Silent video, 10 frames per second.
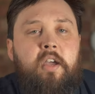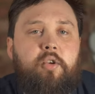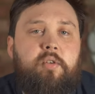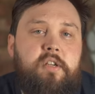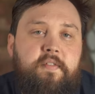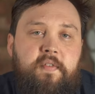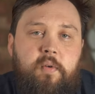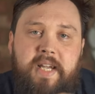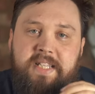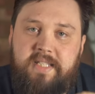you're looking
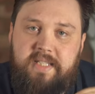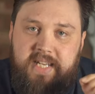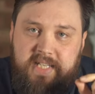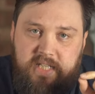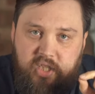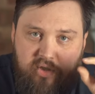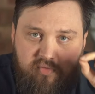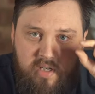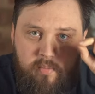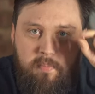for a steady
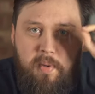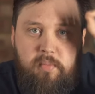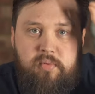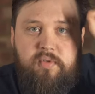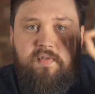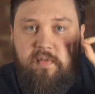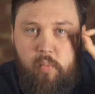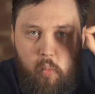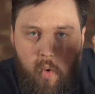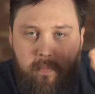stream of bubbles
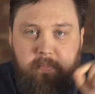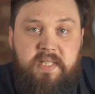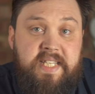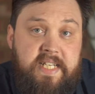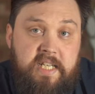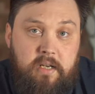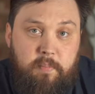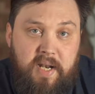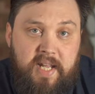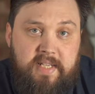from one particular
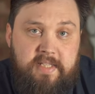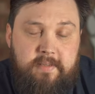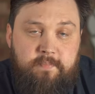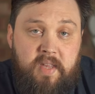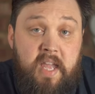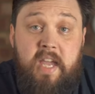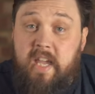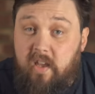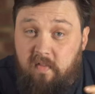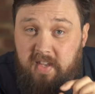place.
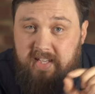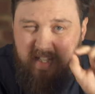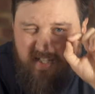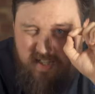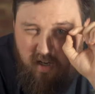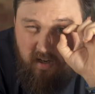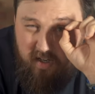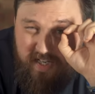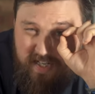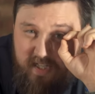If it is a
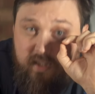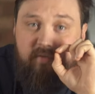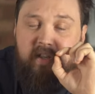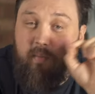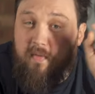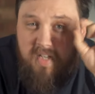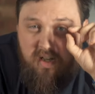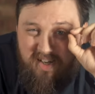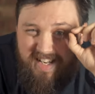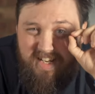tiny stream of
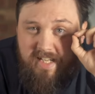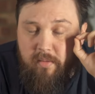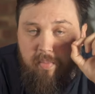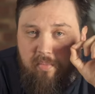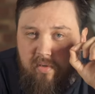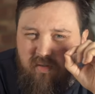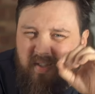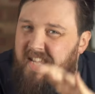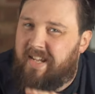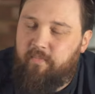tiny little
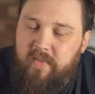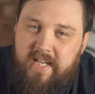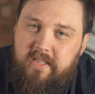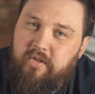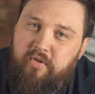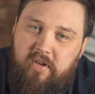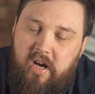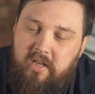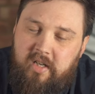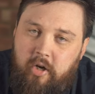bubbles, that's not
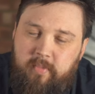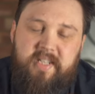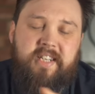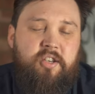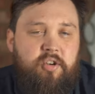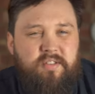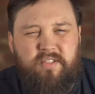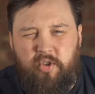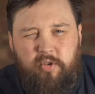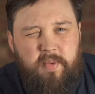uncommon and not
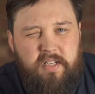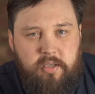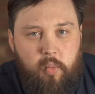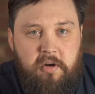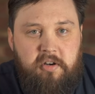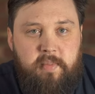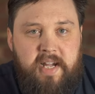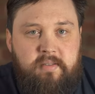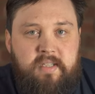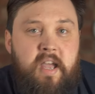too much to worry
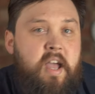about.